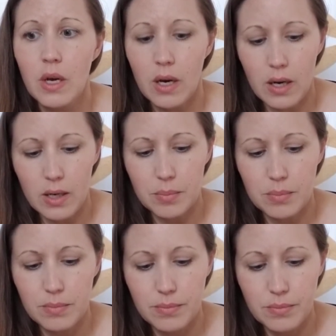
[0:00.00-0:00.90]
Um,
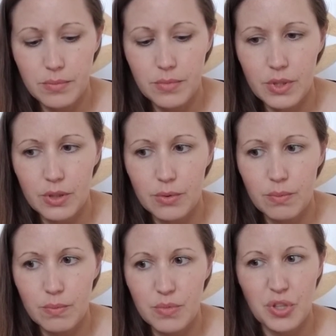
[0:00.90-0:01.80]
you know,
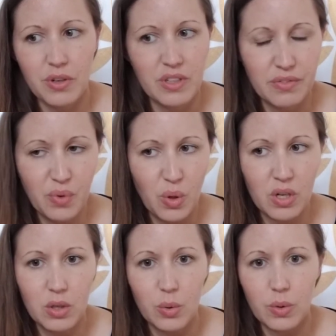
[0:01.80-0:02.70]
sharing a
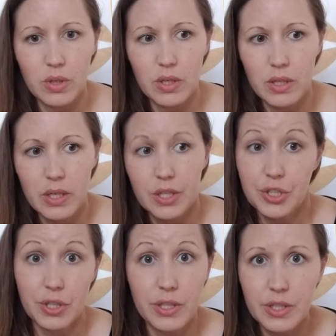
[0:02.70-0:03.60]
fork or
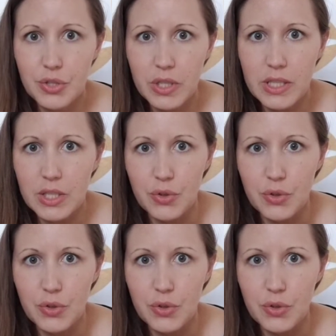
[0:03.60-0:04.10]
sharing a drink,